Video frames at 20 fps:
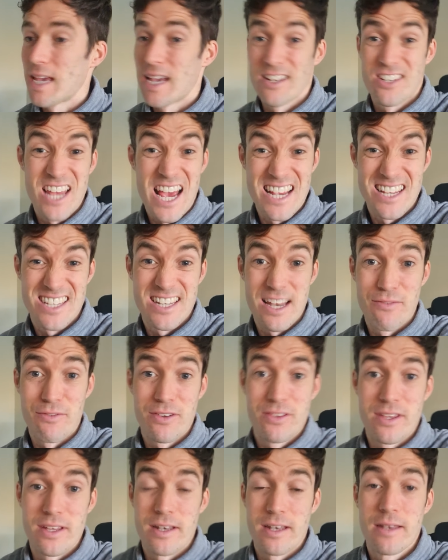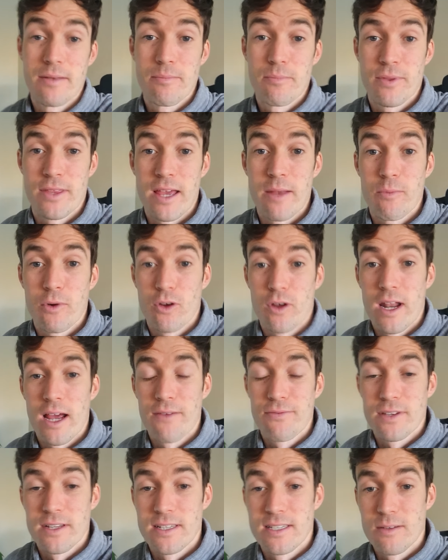test everything. But then we're going
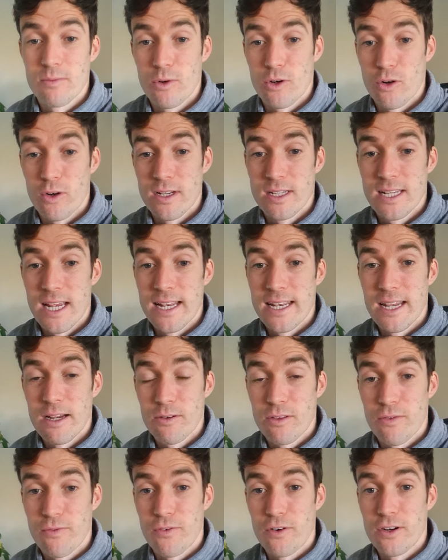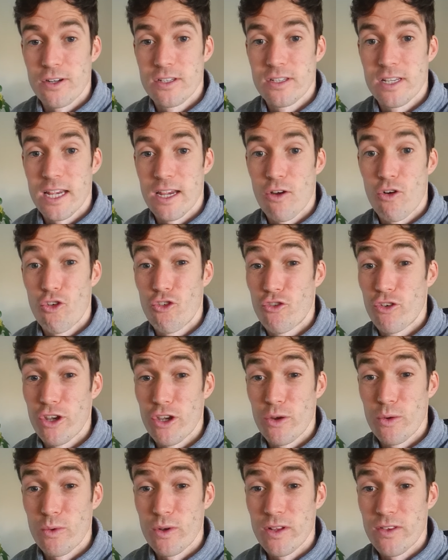to send out the first, say, 100
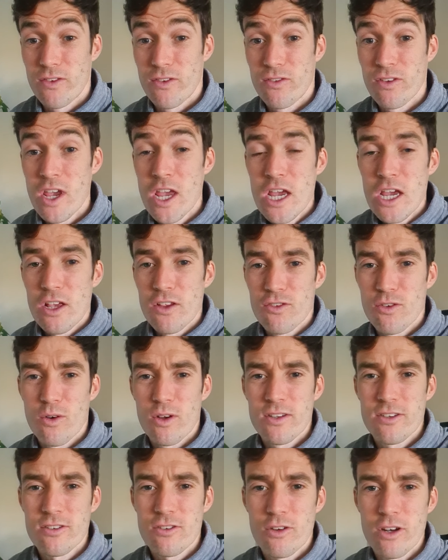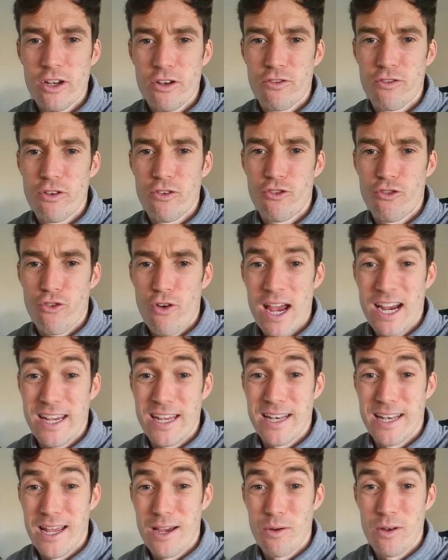units. So I'm just going to track
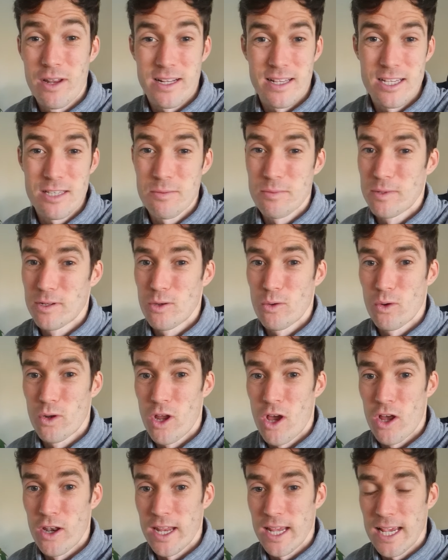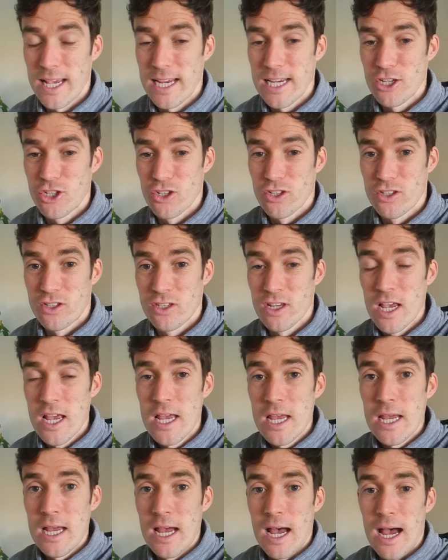it now. Like, this has been going on ages.
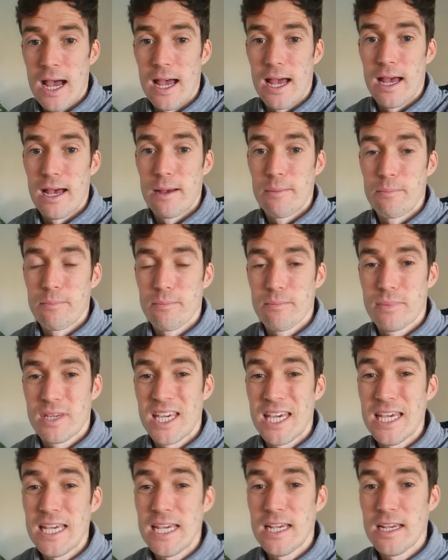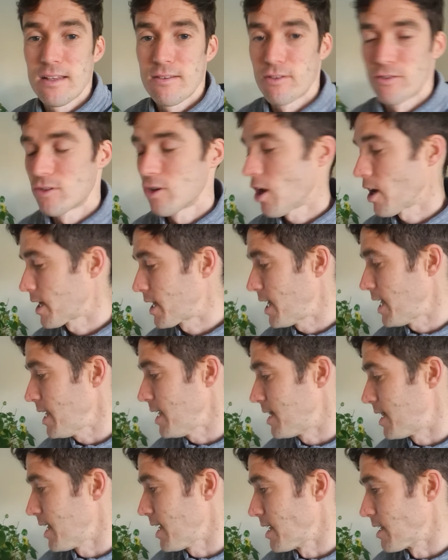There's a lot of key
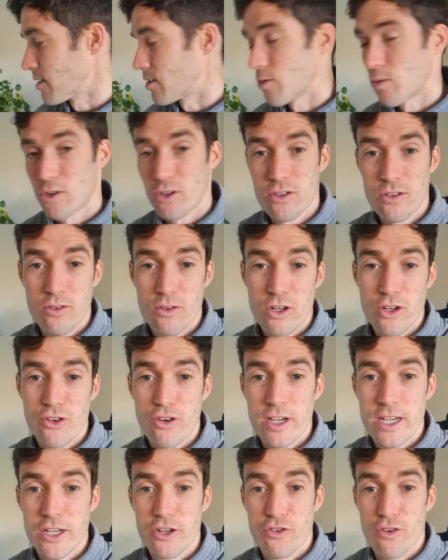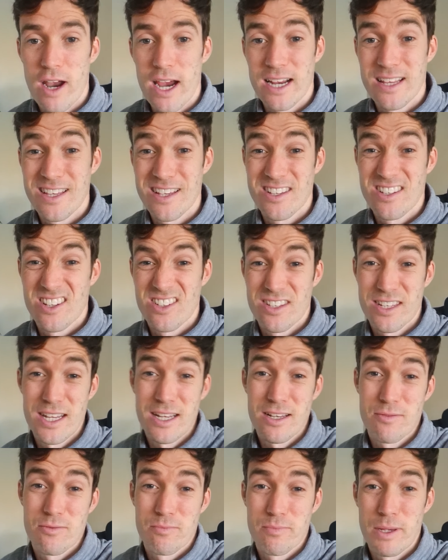things. So I'm just going to try track this because I
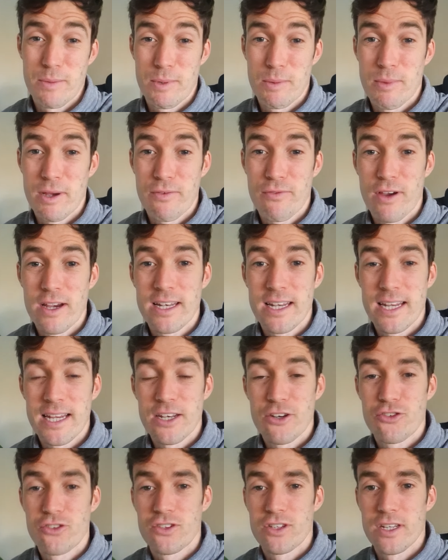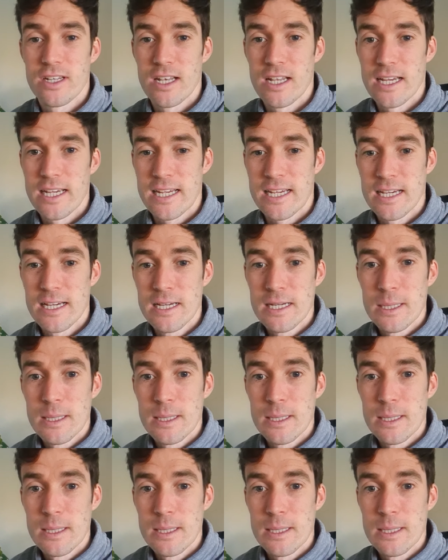think people might find it interesting, like